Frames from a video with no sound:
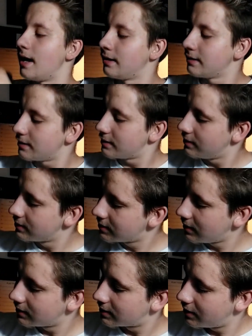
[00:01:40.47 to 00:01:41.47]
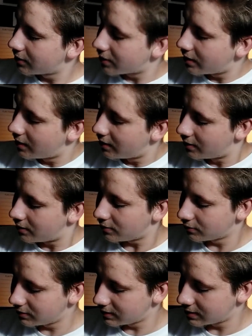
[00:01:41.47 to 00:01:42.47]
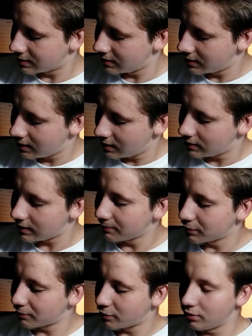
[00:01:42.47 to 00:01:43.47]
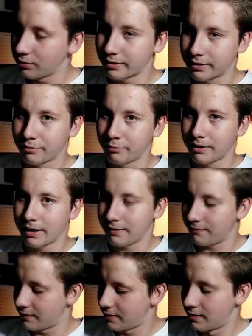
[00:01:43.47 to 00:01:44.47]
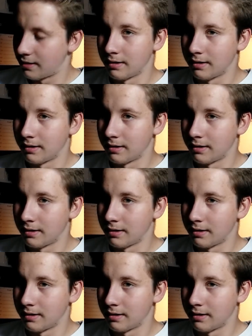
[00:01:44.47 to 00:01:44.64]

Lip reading: and inside here on this laptop holder we have